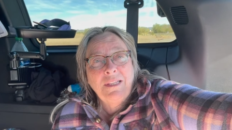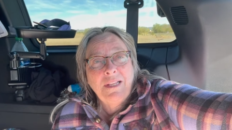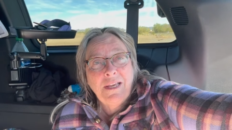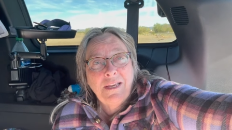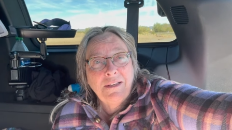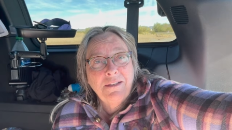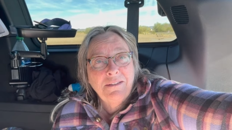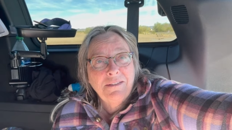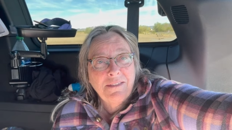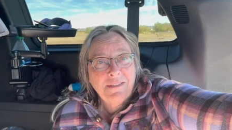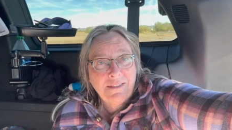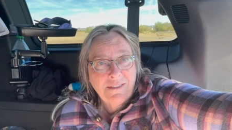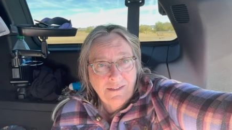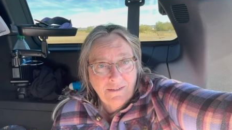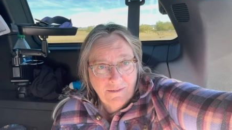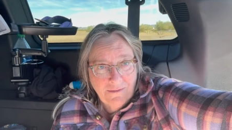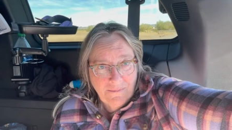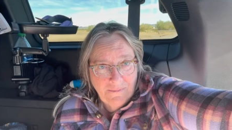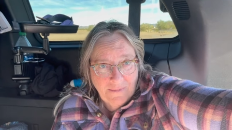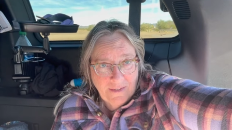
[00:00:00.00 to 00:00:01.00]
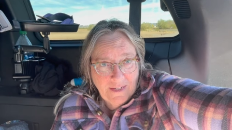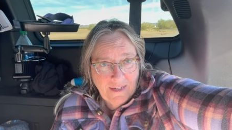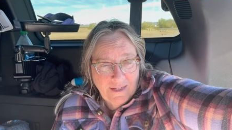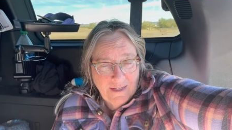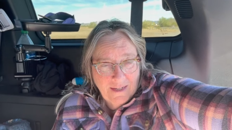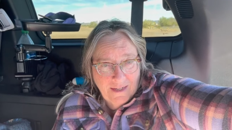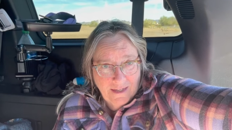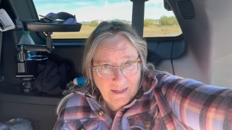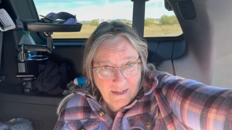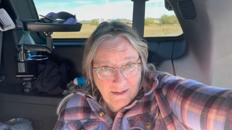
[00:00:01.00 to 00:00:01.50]
legs. So,
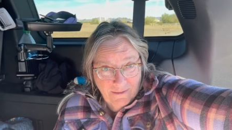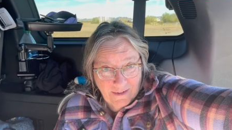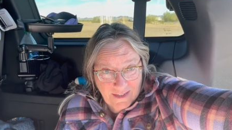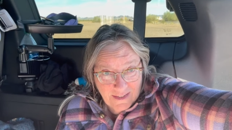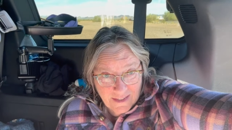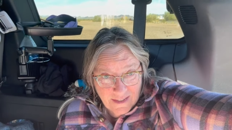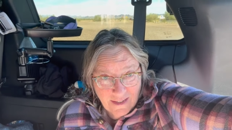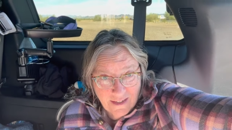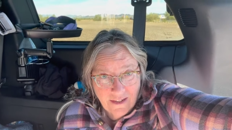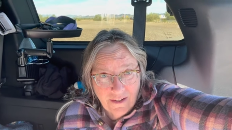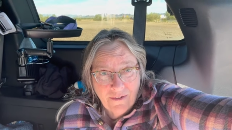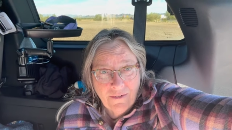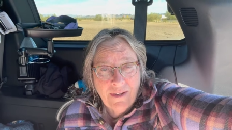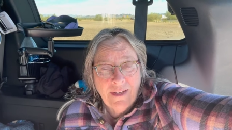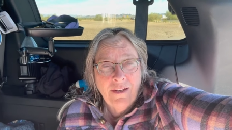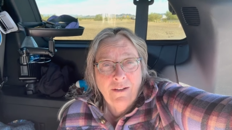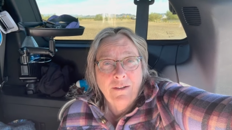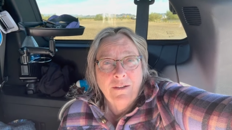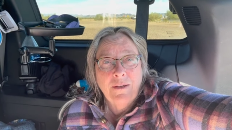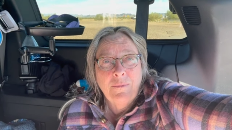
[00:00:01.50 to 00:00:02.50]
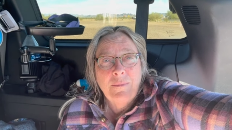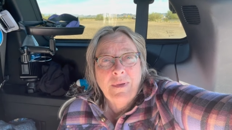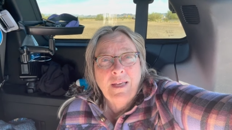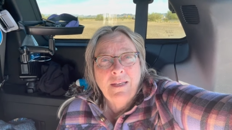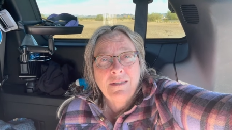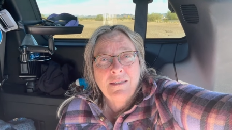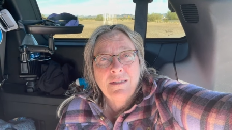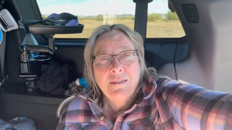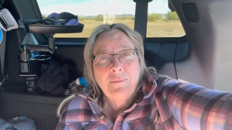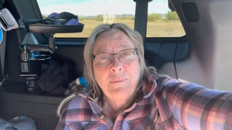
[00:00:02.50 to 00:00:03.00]
anyways, I know I look a
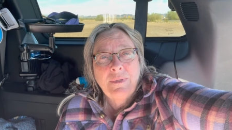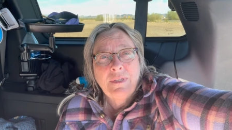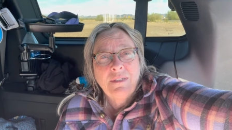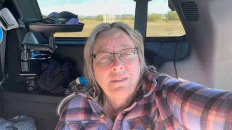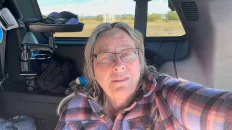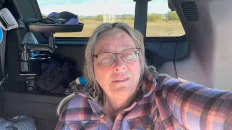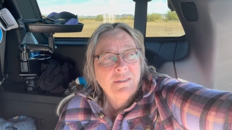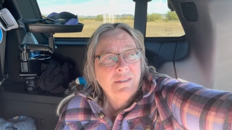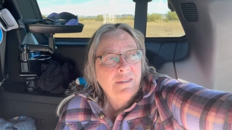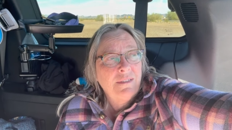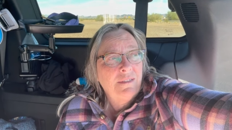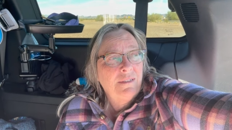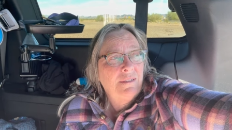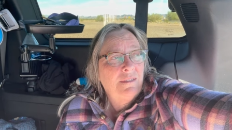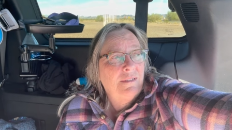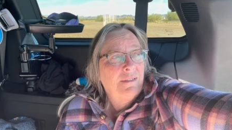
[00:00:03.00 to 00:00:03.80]
mess, but uh,